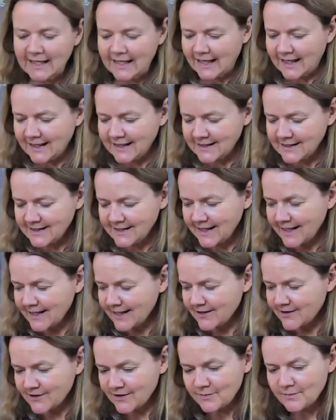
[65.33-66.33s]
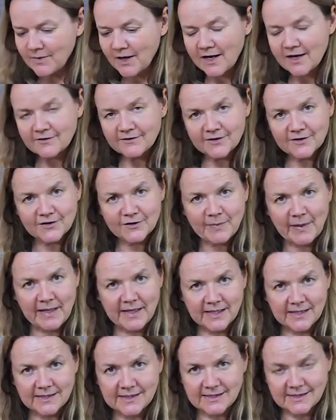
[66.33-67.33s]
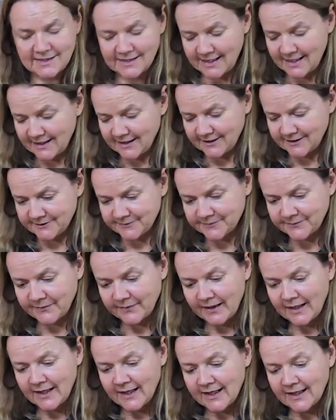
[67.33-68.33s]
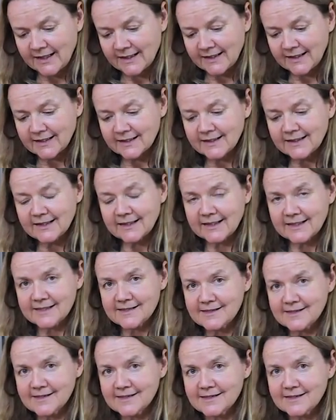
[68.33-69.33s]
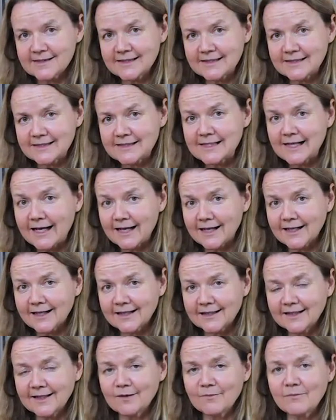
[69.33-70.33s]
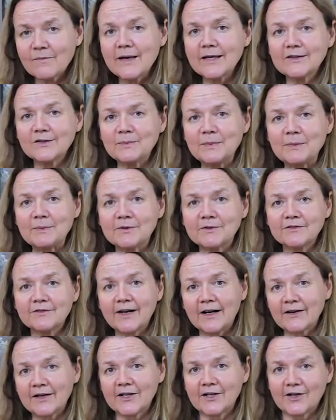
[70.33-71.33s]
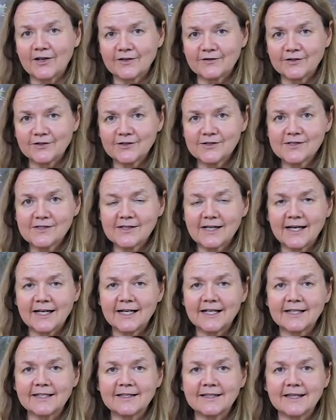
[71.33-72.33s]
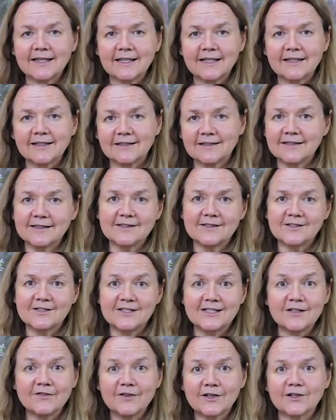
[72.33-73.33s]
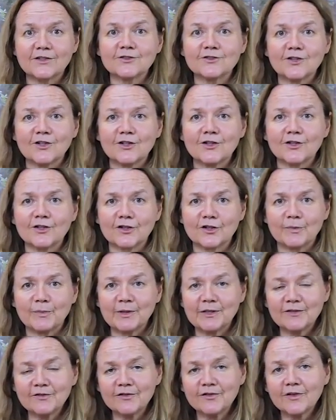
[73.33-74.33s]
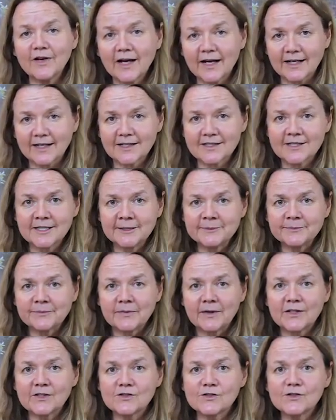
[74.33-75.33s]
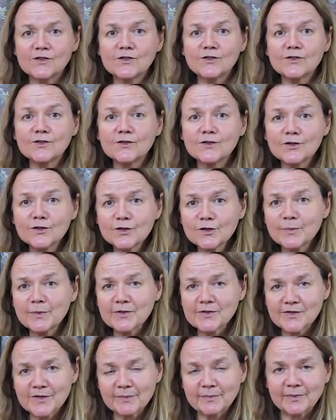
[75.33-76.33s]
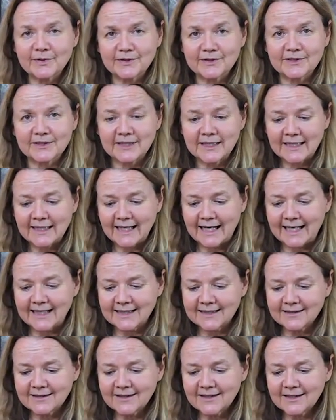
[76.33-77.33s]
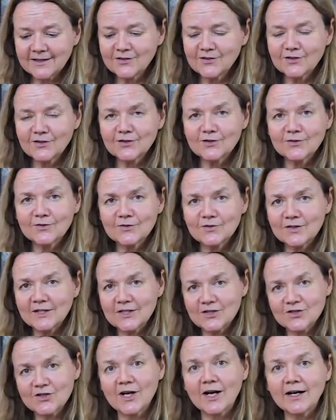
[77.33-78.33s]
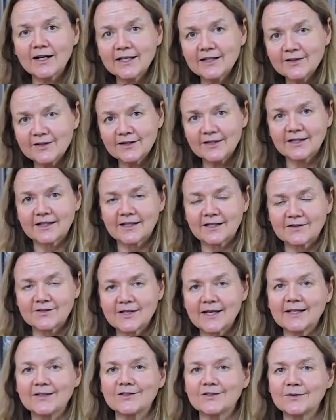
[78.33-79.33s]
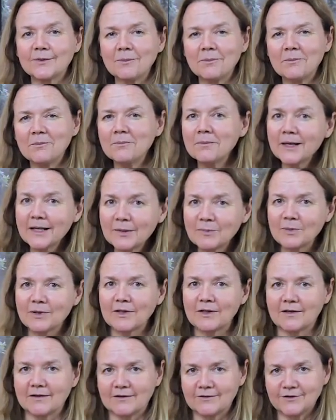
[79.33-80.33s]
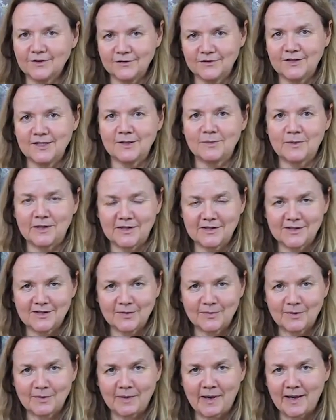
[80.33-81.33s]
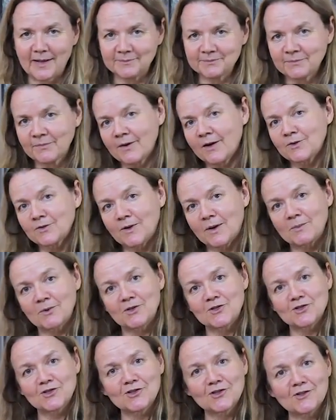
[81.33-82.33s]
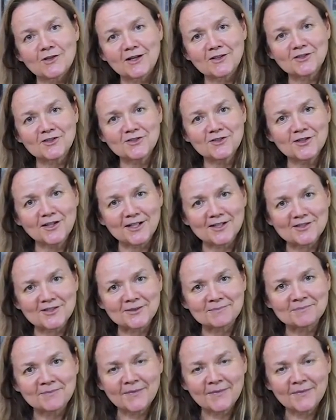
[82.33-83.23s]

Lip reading: And they are a marvelous pair together. The other thing is that duck, I think, makes people very nervous and think that it's difficult to cook. But in fact, it's super simple. And this, the entire thing takes maybe 15 minutes to prepare. So I'm going to show you how to do that.